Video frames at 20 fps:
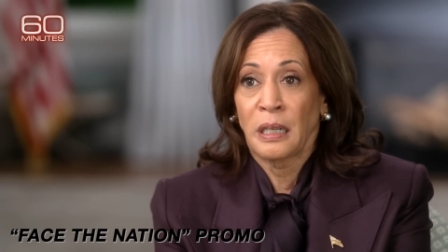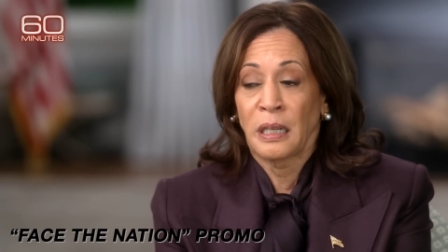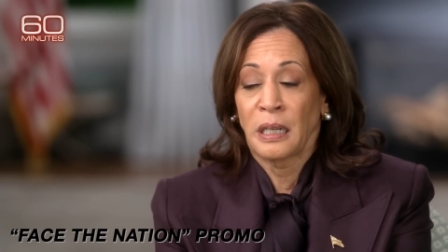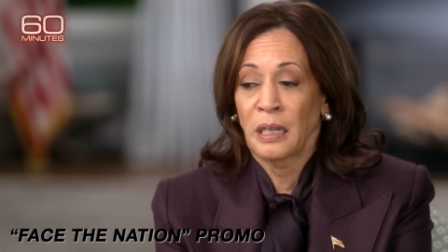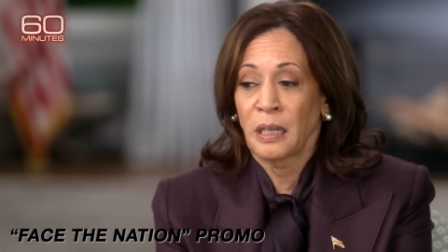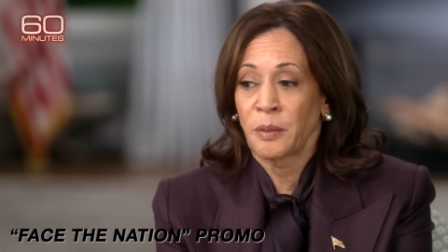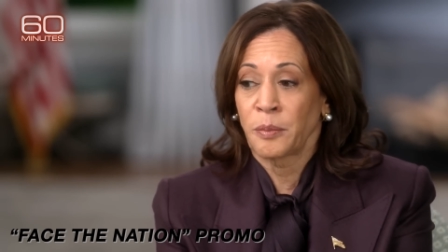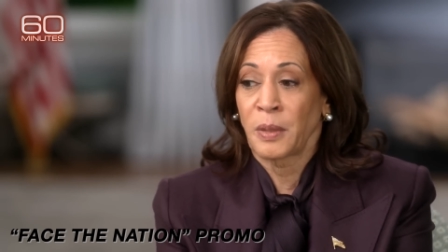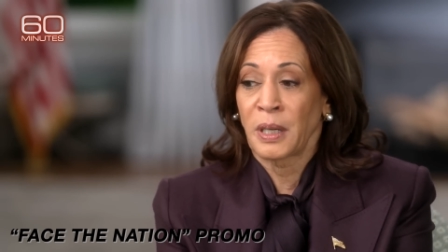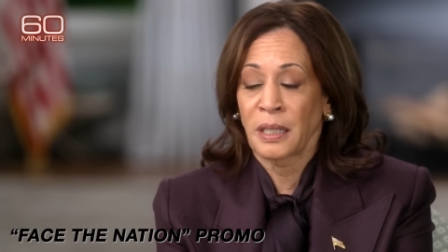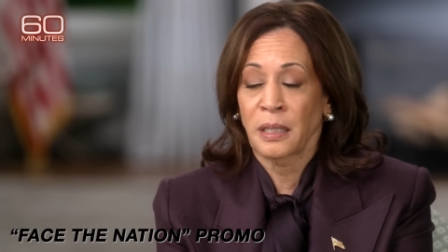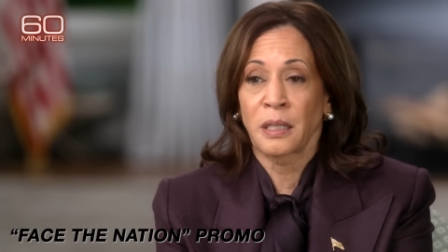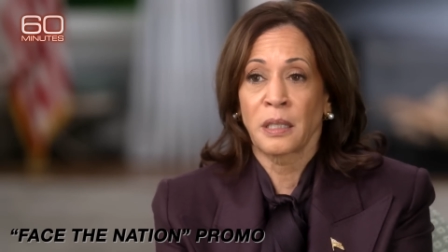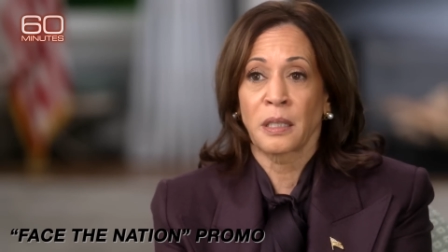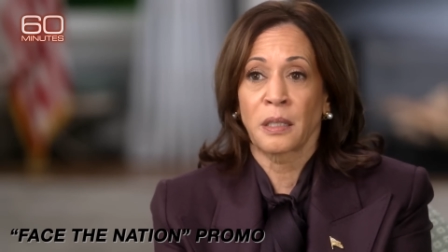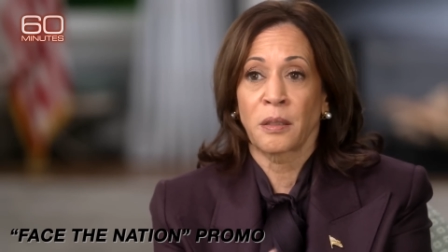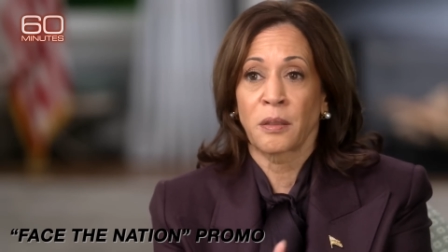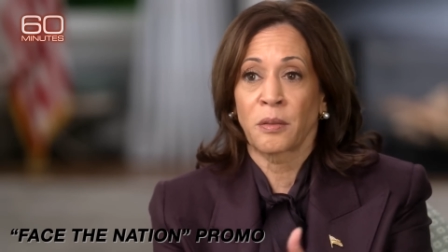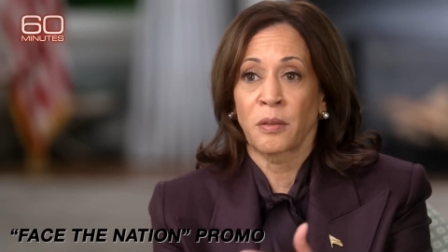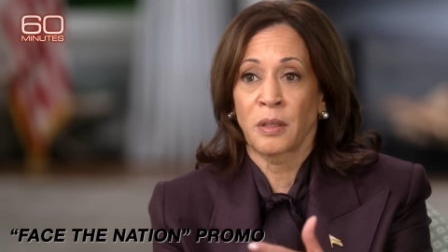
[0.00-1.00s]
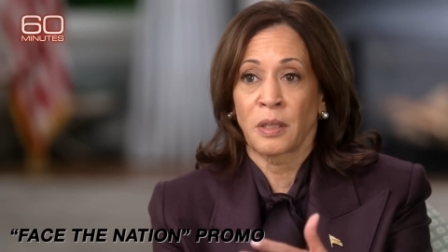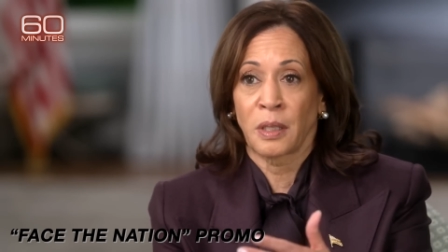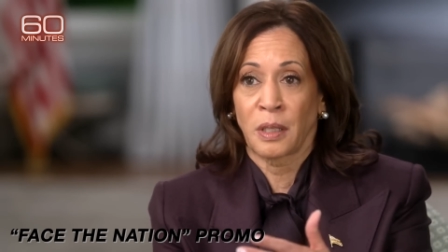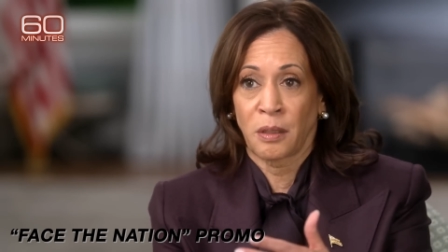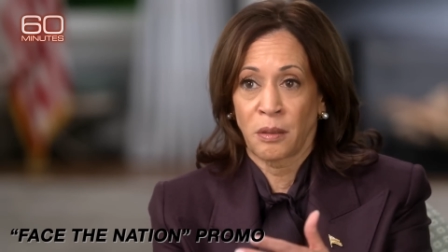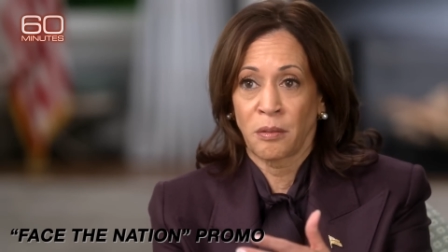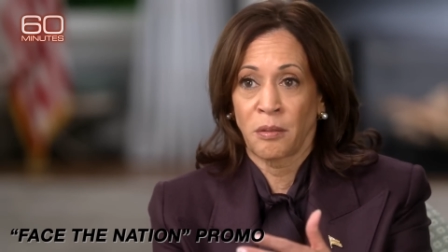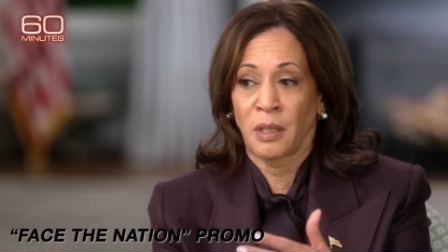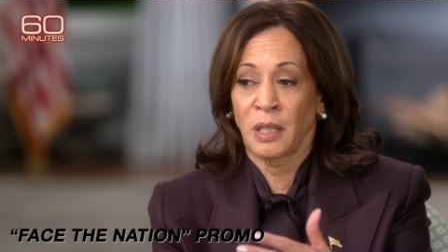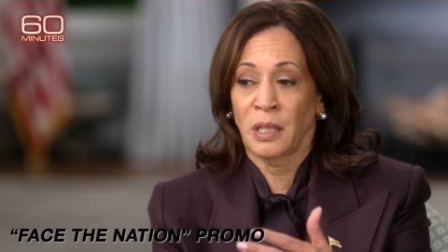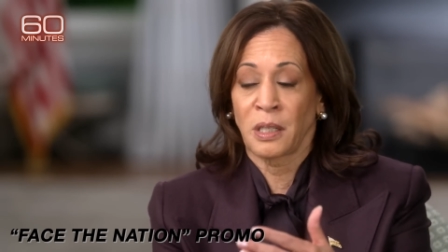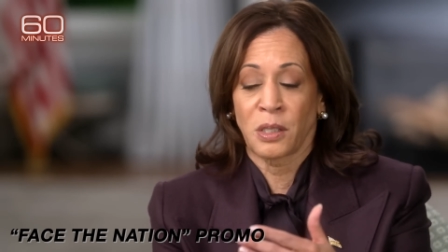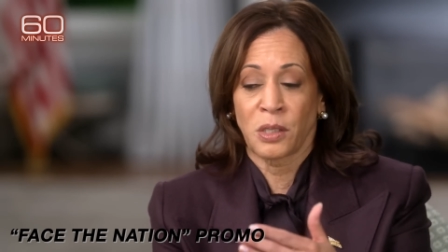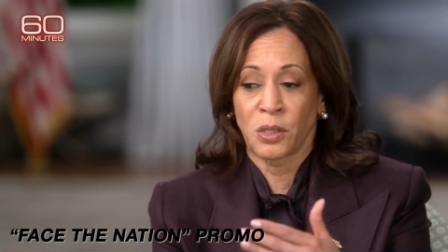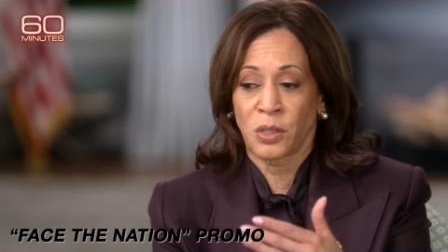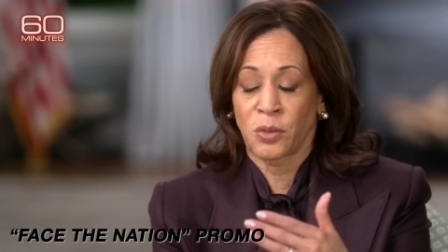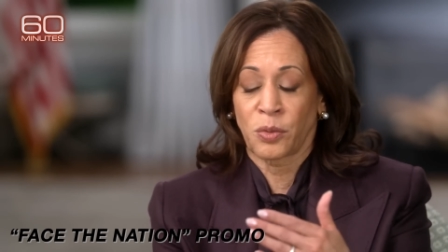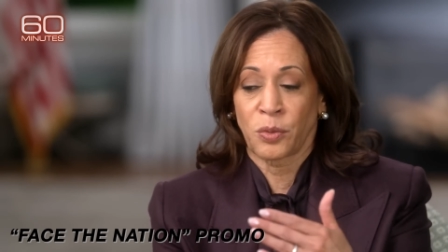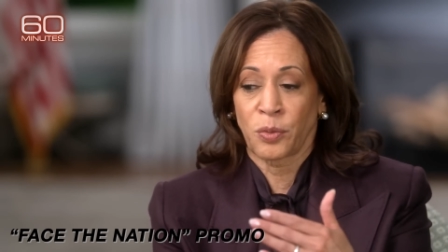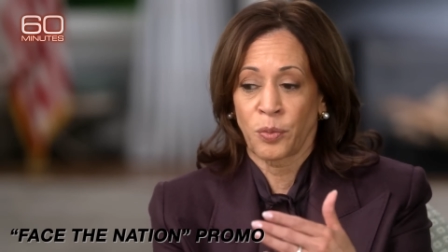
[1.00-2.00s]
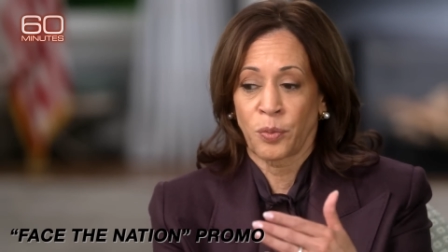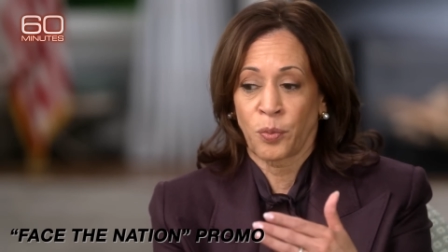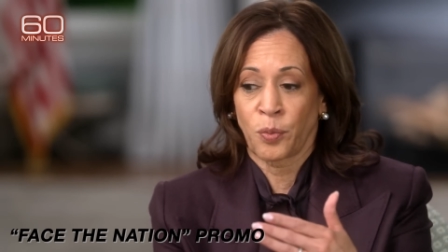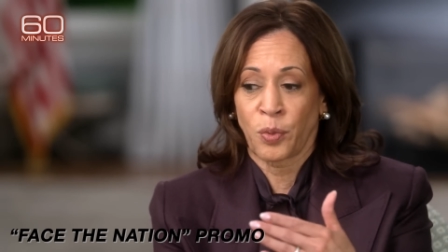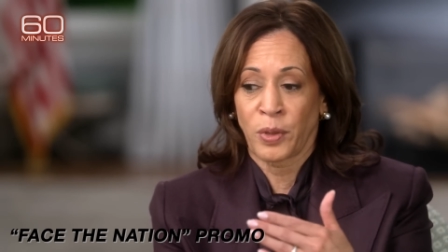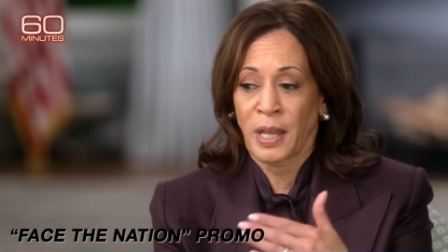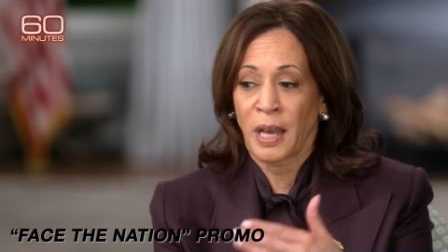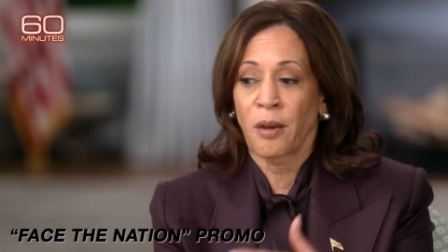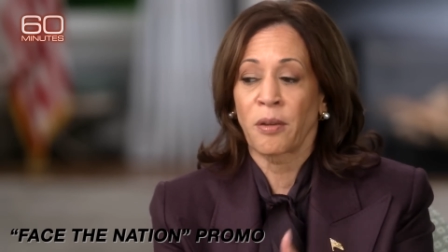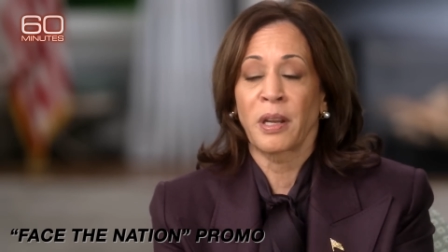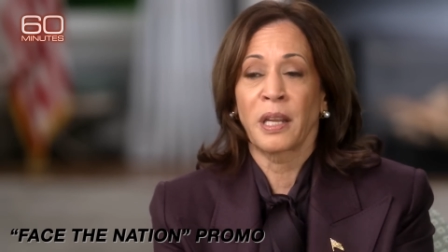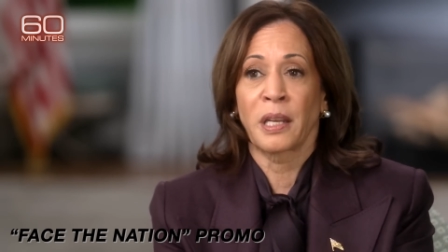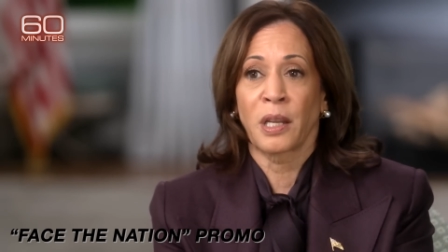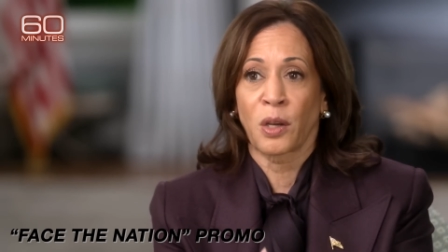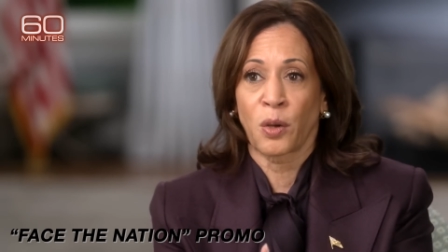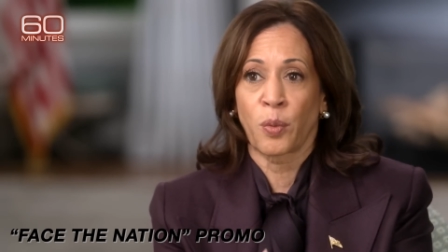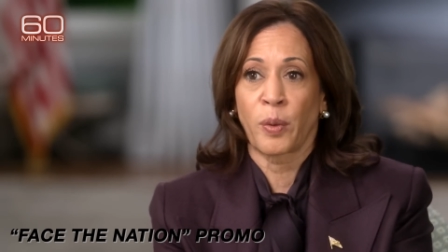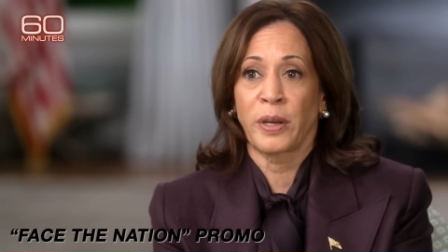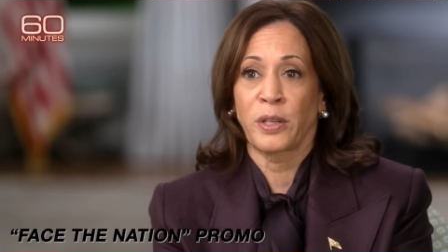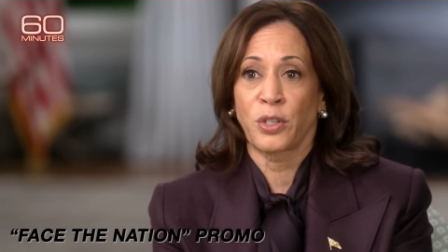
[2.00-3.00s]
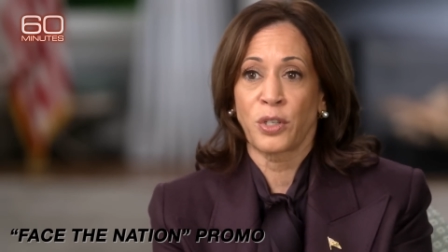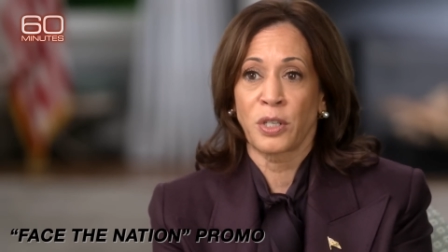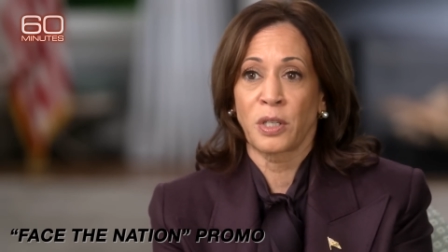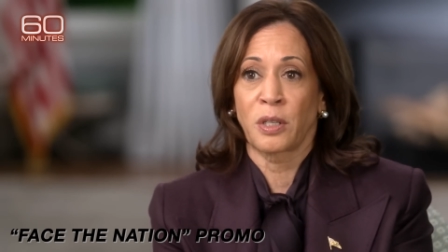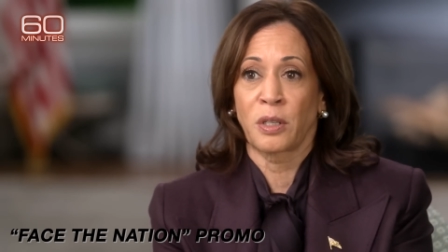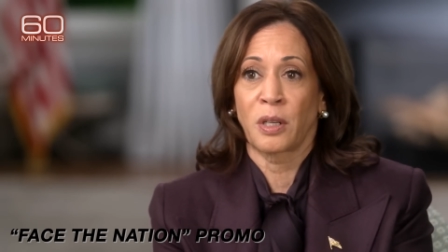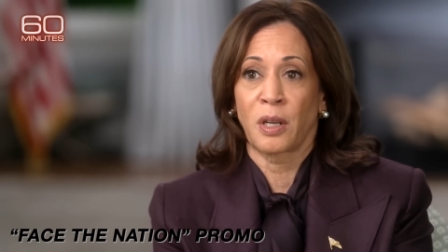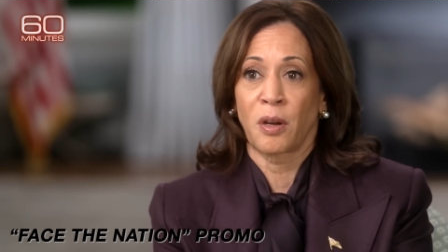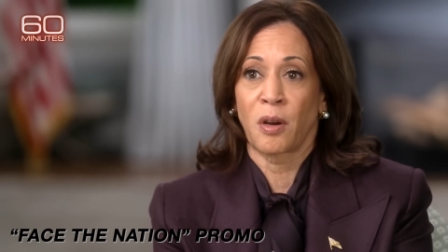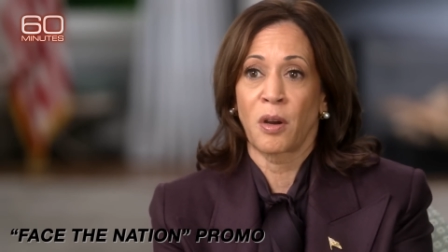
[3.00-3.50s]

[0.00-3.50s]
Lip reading: I think that it is without any question,